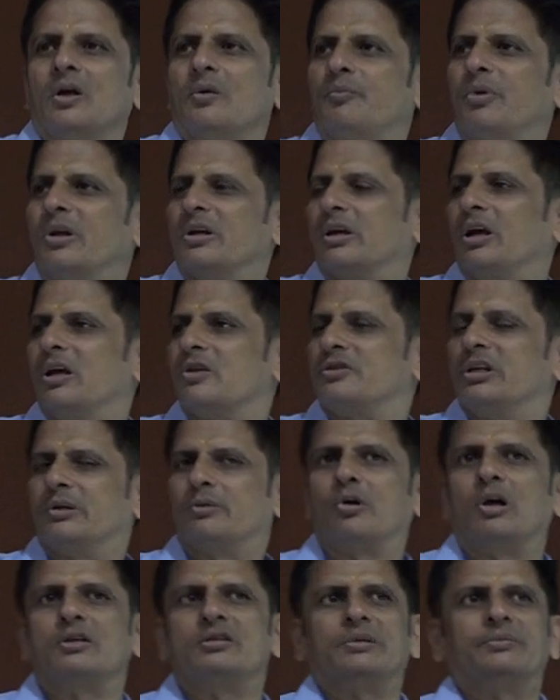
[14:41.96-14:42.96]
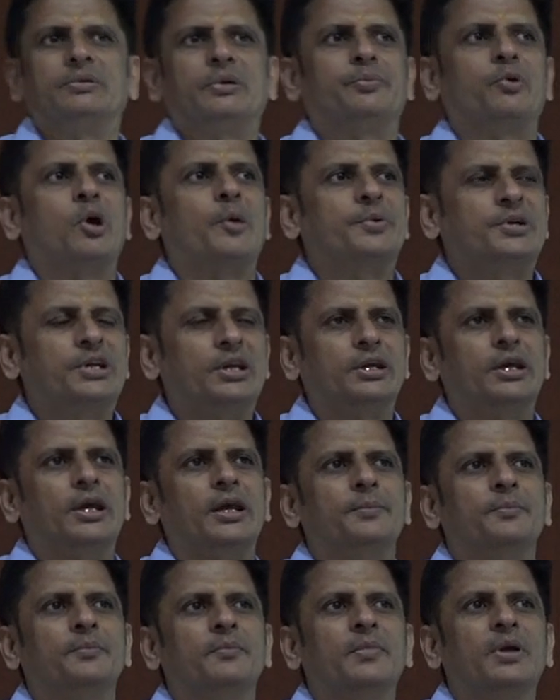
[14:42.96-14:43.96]
concept of property
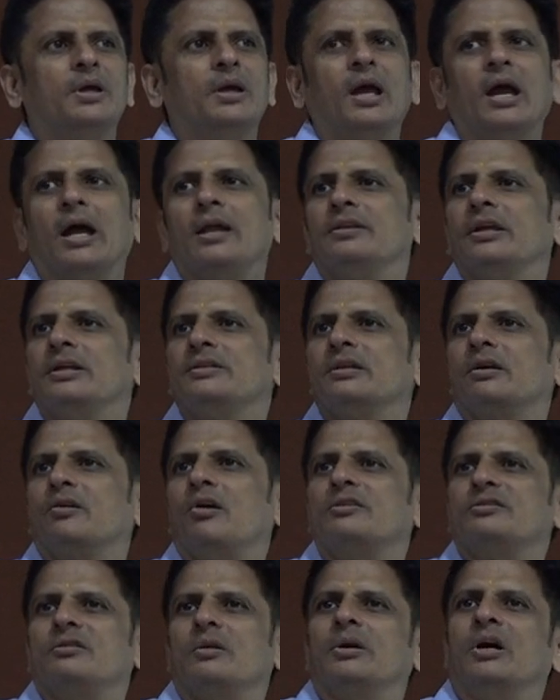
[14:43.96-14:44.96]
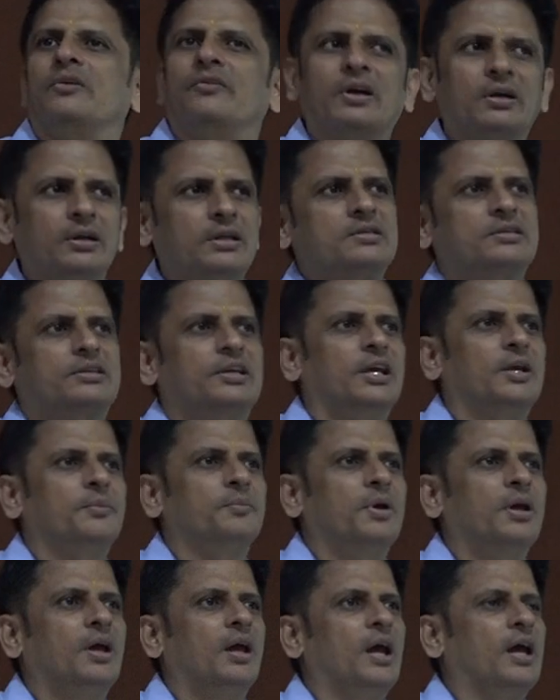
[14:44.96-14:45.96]
came, and then the concept of governance
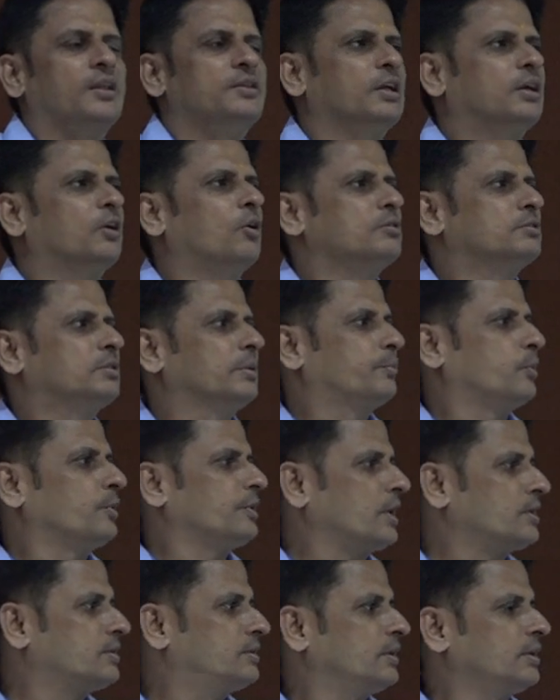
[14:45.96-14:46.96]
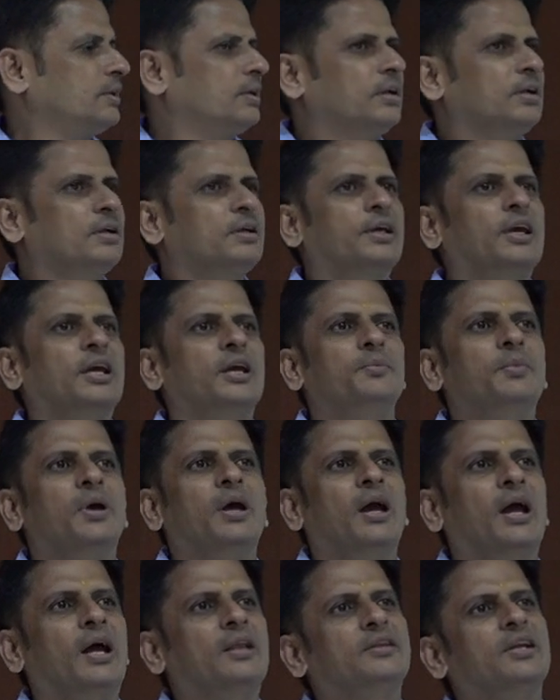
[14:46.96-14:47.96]
came, and then concept of protector came,
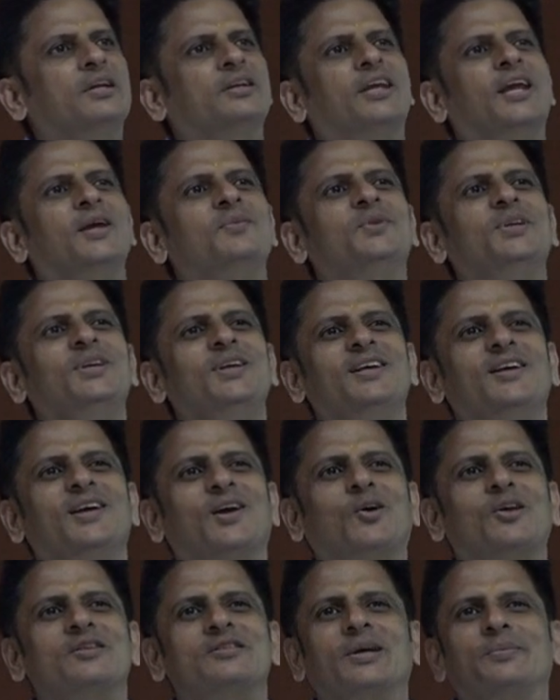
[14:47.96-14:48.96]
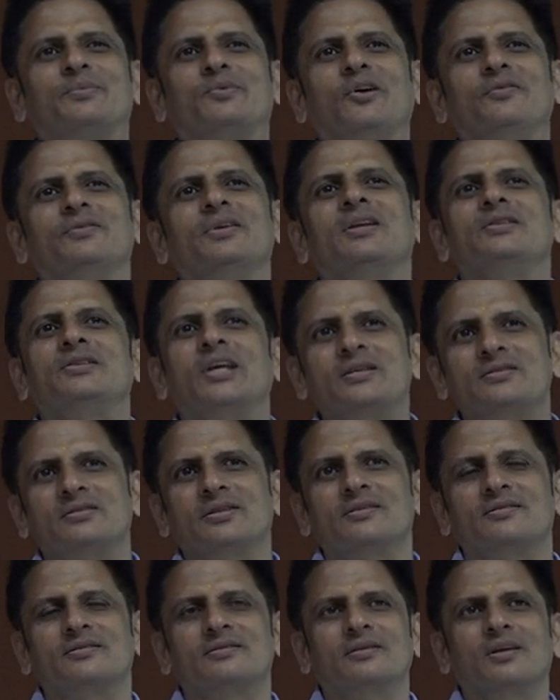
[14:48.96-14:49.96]
and then came the concept of
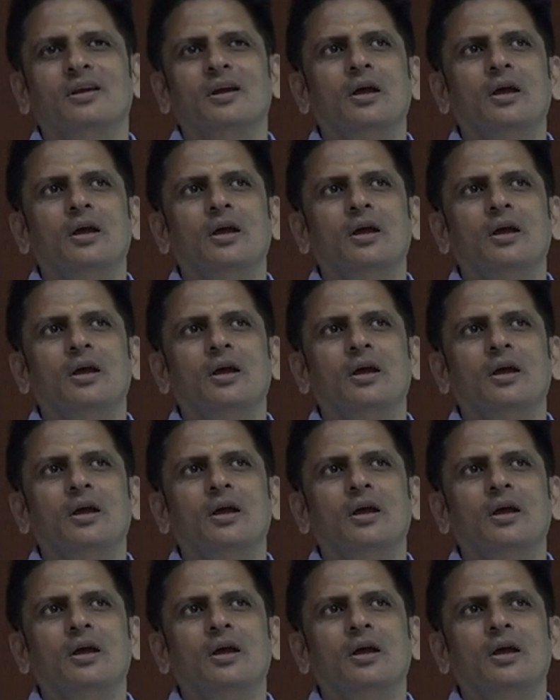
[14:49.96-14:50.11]
justice.